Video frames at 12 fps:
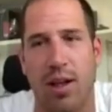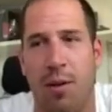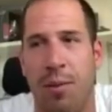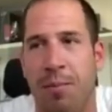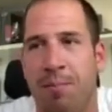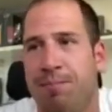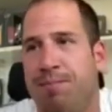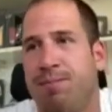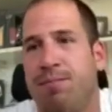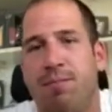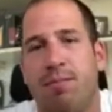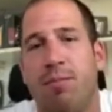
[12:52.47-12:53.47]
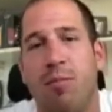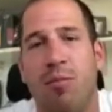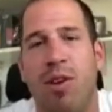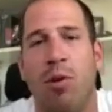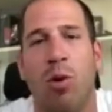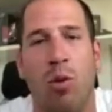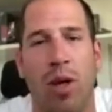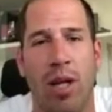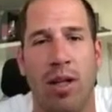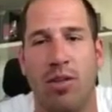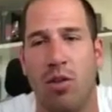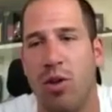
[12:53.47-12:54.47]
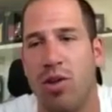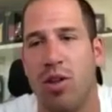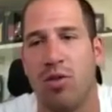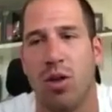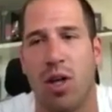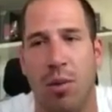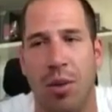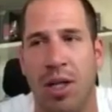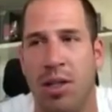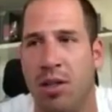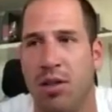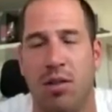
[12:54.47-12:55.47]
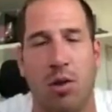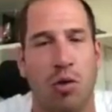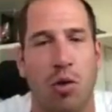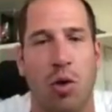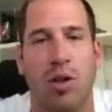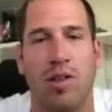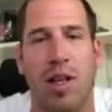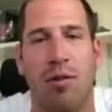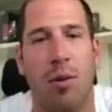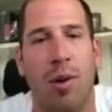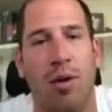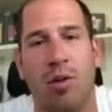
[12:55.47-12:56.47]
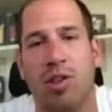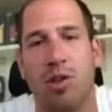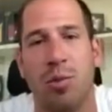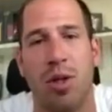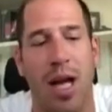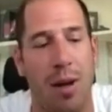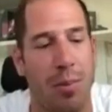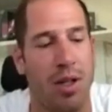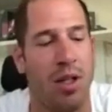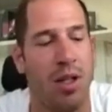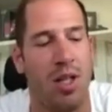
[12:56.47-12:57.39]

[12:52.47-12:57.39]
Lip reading: I mean, we were winning. The results were coming. Of course, everybody was super happy.